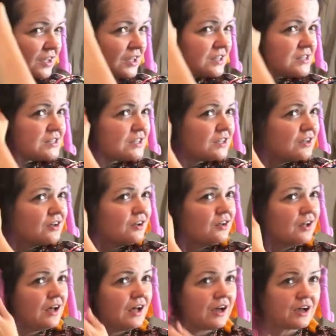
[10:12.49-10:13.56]

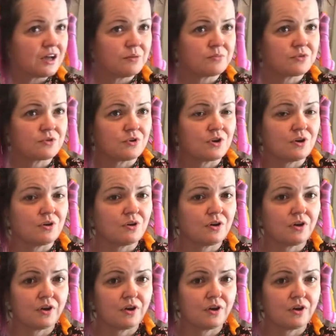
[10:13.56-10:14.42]
until I come through